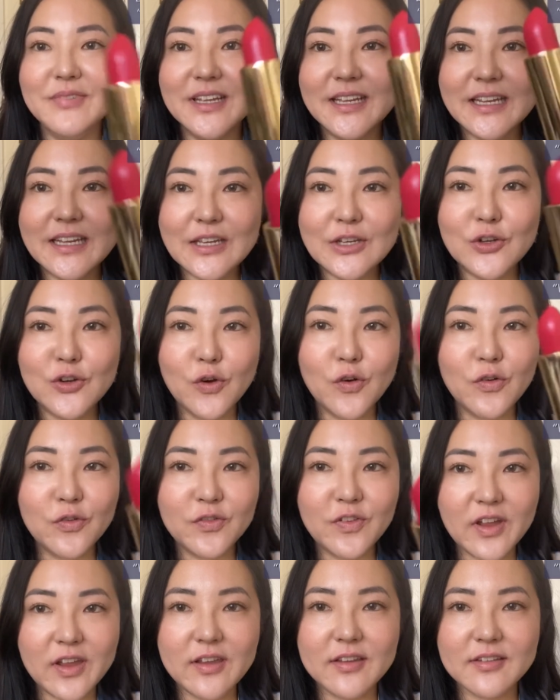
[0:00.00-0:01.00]
in your
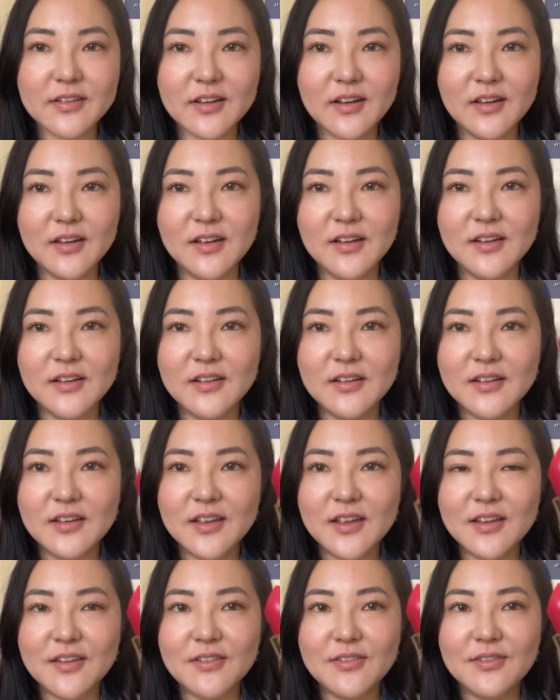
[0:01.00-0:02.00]
face colour.
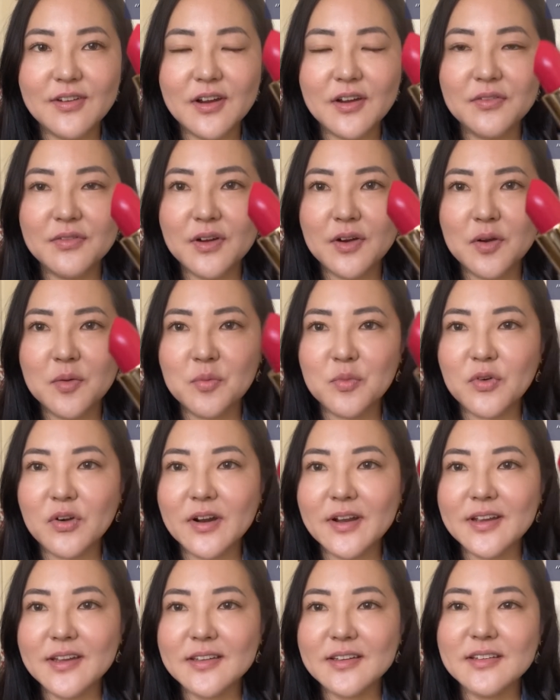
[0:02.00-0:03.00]
It's very, very
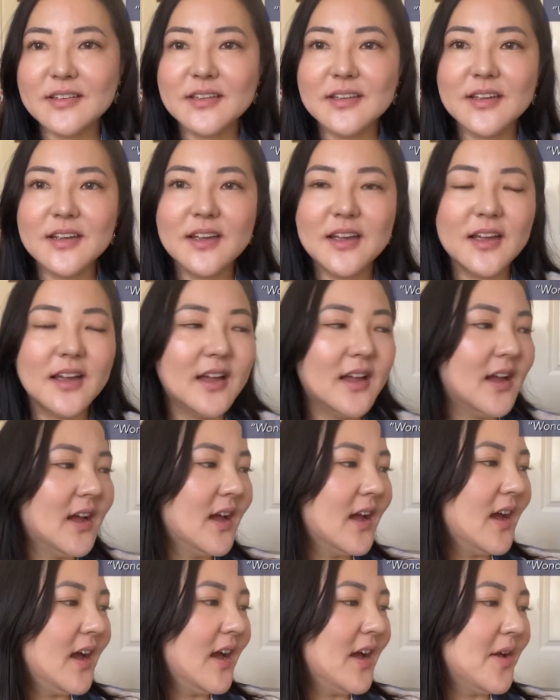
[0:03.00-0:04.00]
bright.
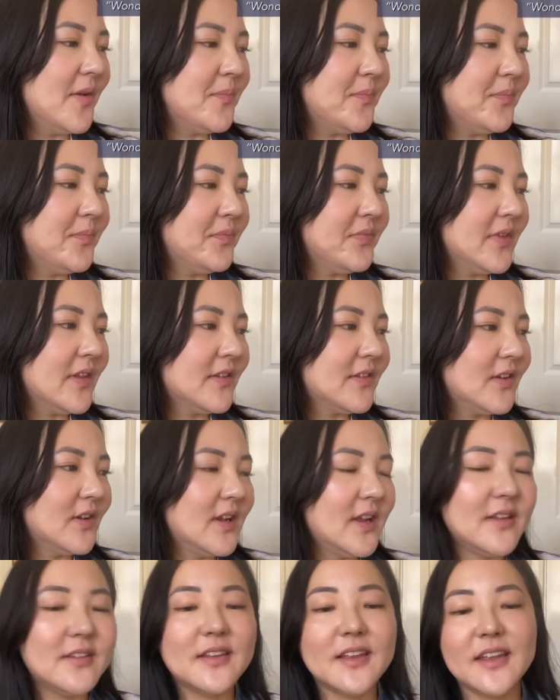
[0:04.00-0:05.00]
So
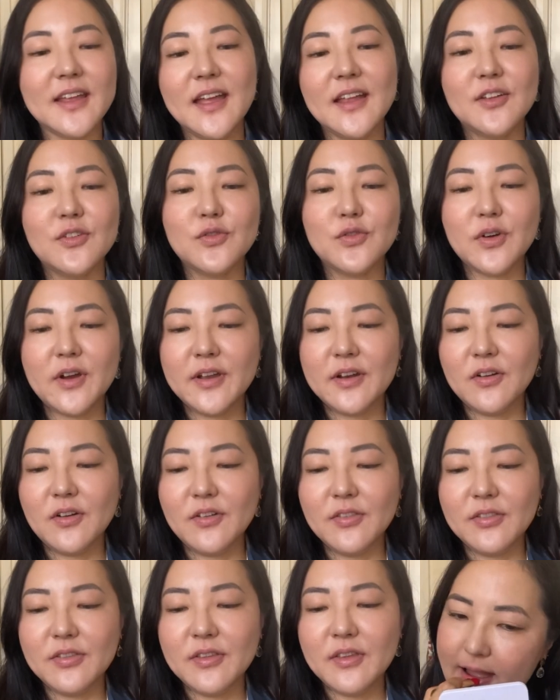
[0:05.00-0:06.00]
let's again try it
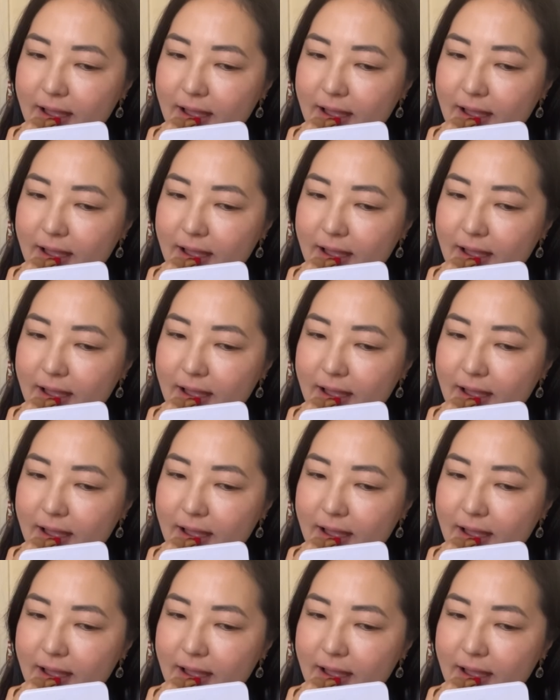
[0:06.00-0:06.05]
on.